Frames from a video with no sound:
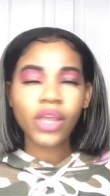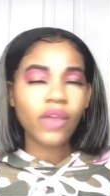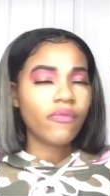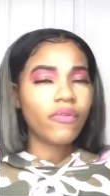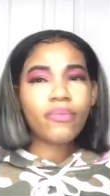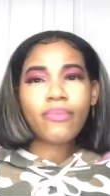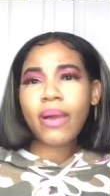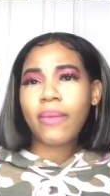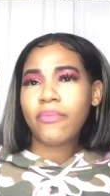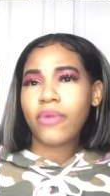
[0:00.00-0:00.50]

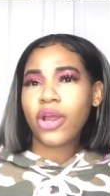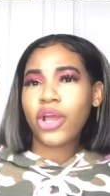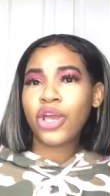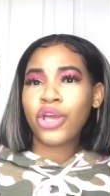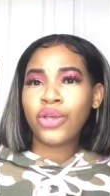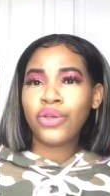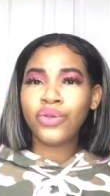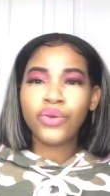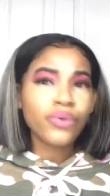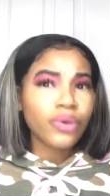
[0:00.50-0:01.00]
Remember,
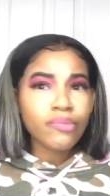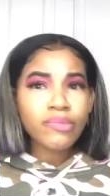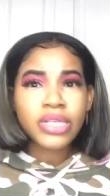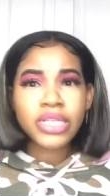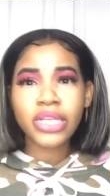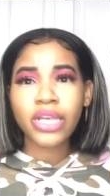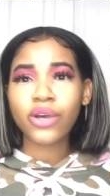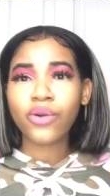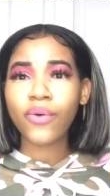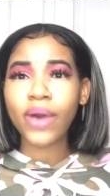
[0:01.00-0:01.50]
you can be
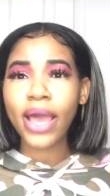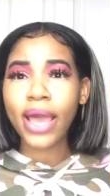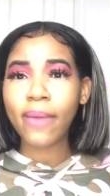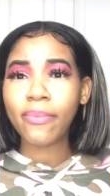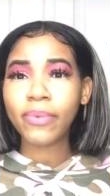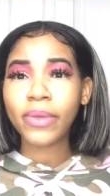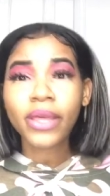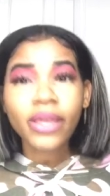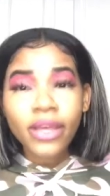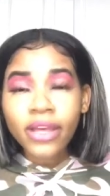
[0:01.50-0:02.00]
single and
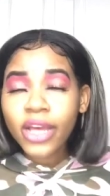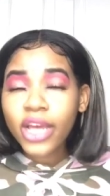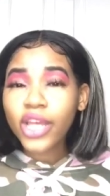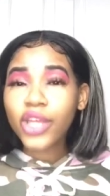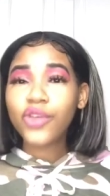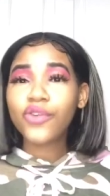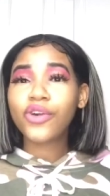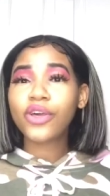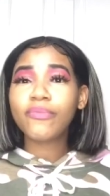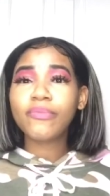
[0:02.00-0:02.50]
happy.
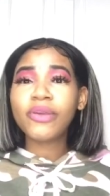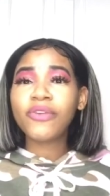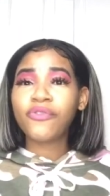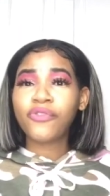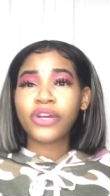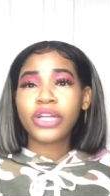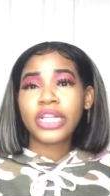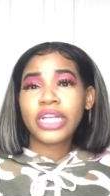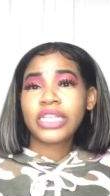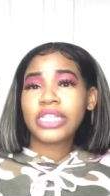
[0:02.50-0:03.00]
You can be
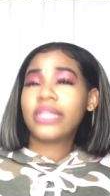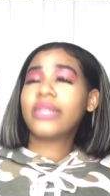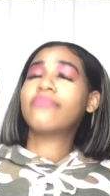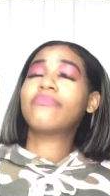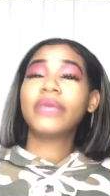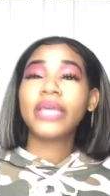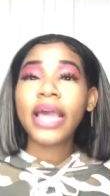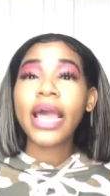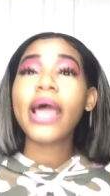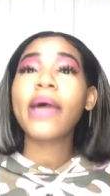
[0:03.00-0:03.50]
friendless and
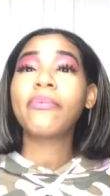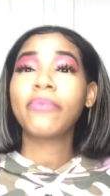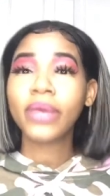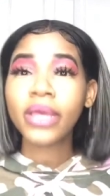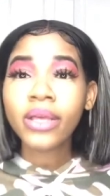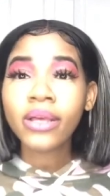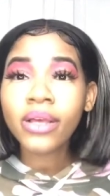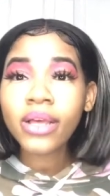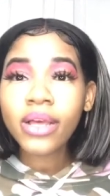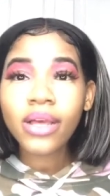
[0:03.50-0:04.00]
be
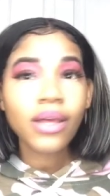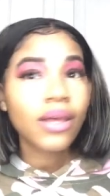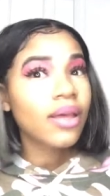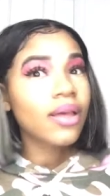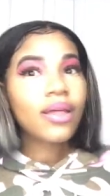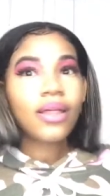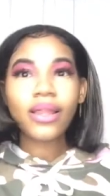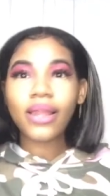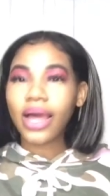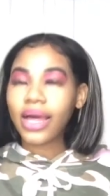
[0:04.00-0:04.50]
happy.
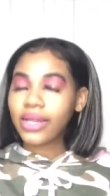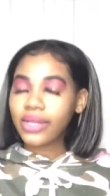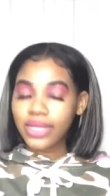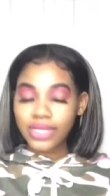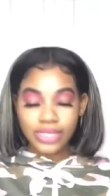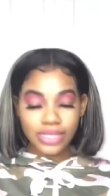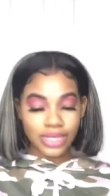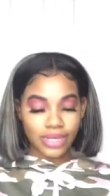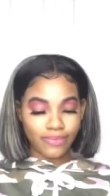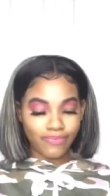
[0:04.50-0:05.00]
Like,
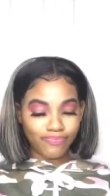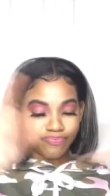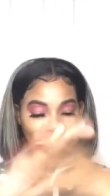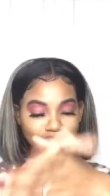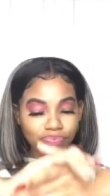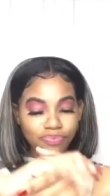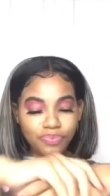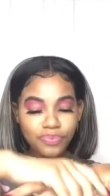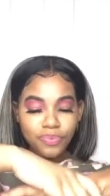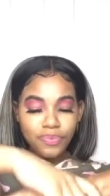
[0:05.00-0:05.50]
listen.
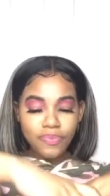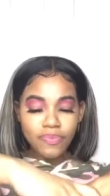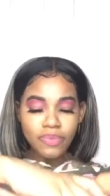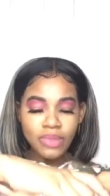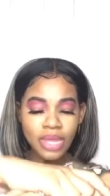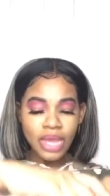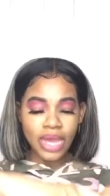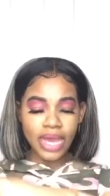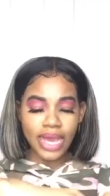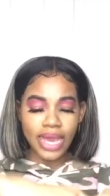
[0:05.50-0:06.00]

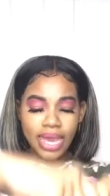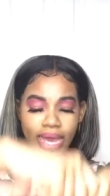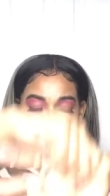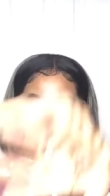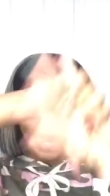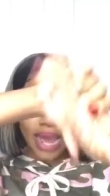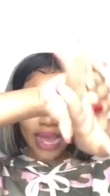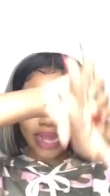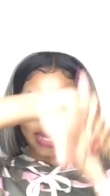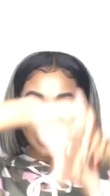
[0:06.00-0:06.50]

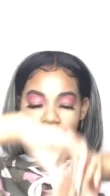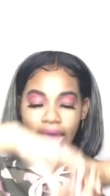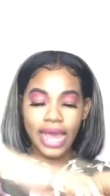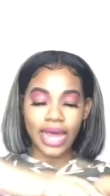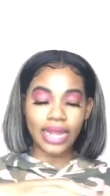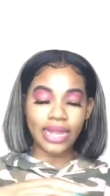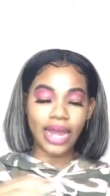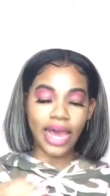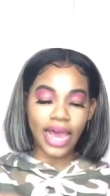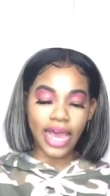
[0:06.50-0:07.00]
And at that,
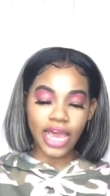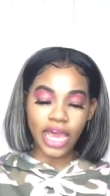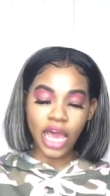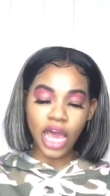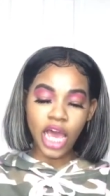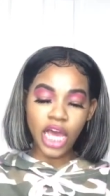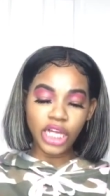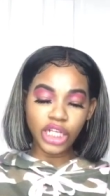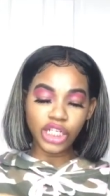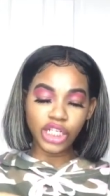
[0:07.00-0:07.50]
like,
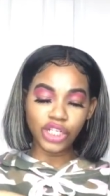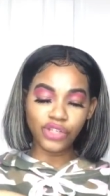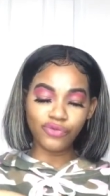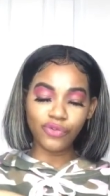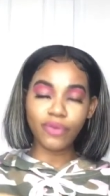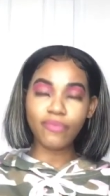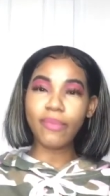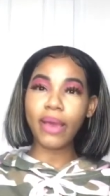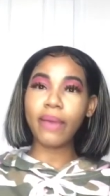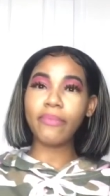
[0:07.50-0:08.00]
just
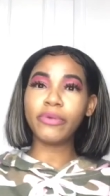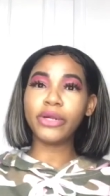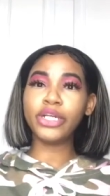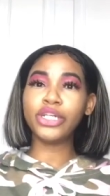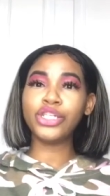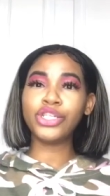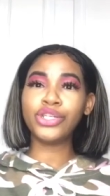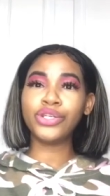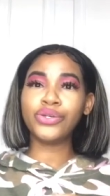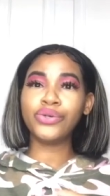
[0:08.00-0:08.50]
remember
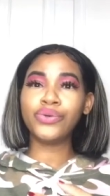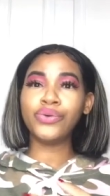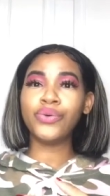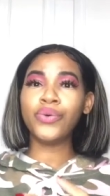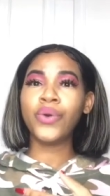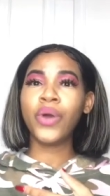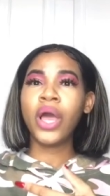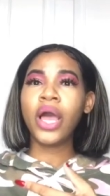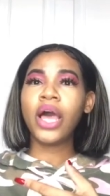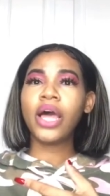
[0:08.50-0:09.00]

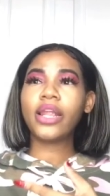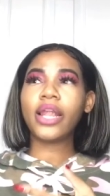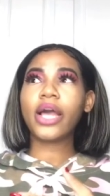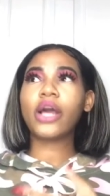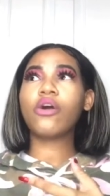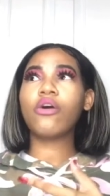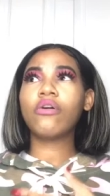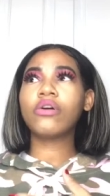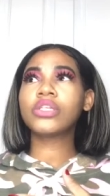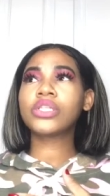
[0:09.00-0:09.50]
to,
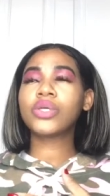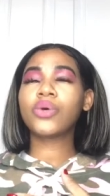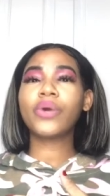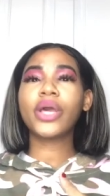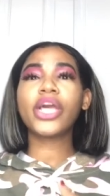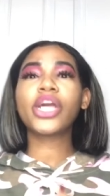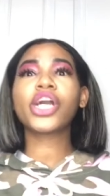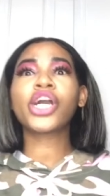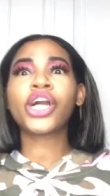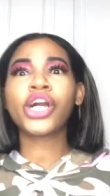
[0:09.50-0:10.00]
like, also
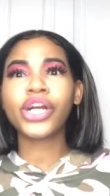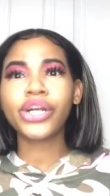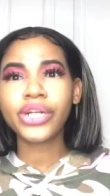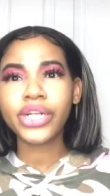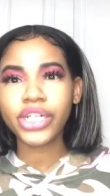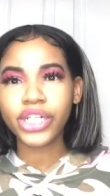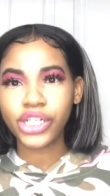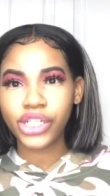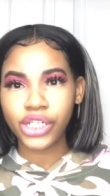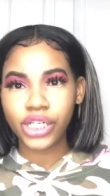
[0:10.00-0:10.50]

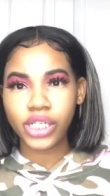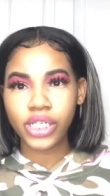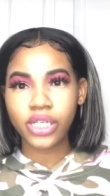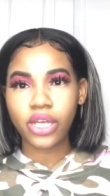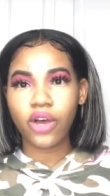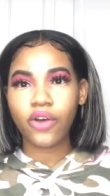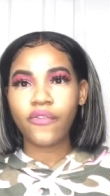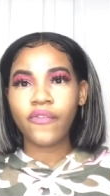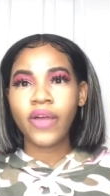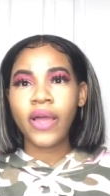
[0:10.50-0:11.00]
encourage
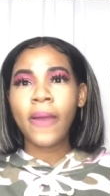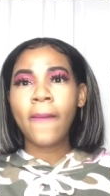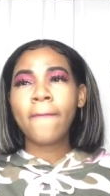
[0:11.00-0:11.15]
yourself.